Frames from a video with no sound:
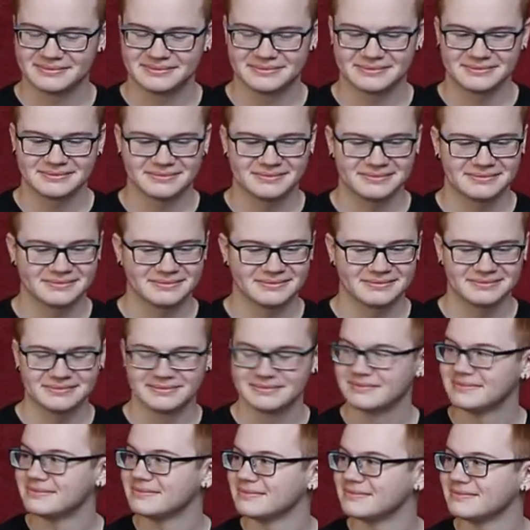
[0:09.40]

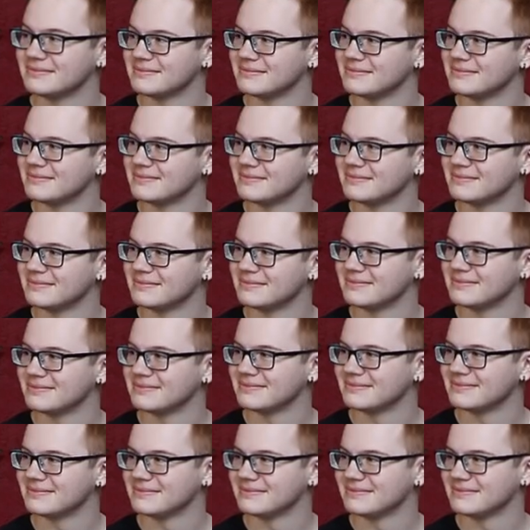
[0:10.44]

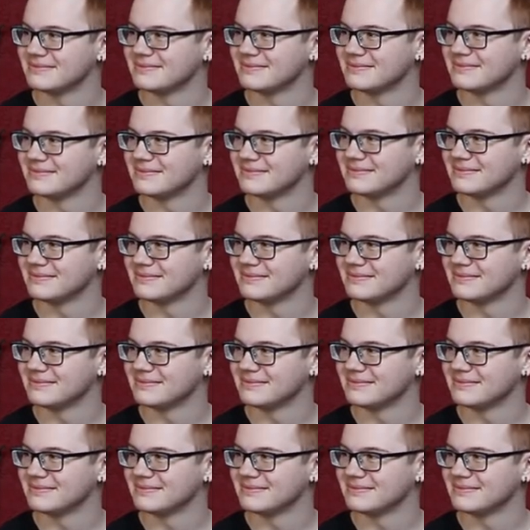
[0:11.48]
No words are spoken by the person on screen.